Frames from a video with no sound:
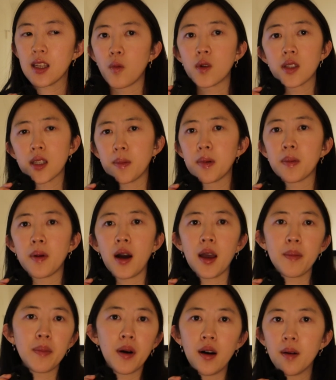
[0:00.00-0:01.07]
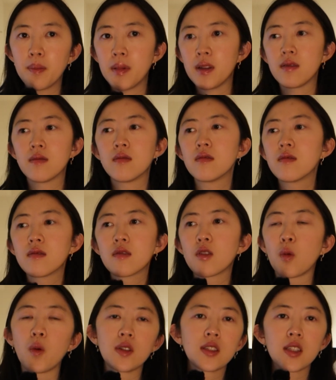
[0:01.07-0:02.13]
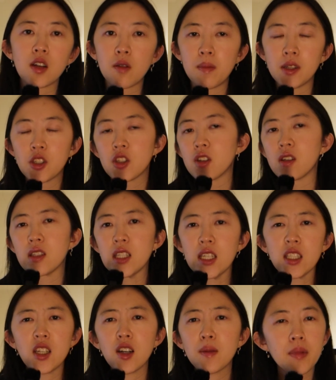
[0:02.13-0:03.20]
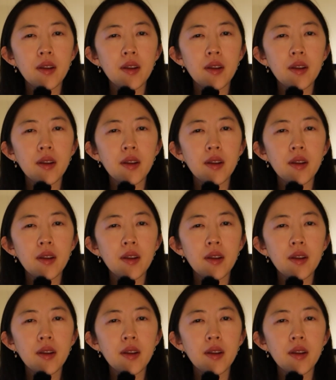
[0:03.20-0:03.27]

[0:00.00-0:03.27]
and ones that people hype up and the ones that are mentioned on TikTok,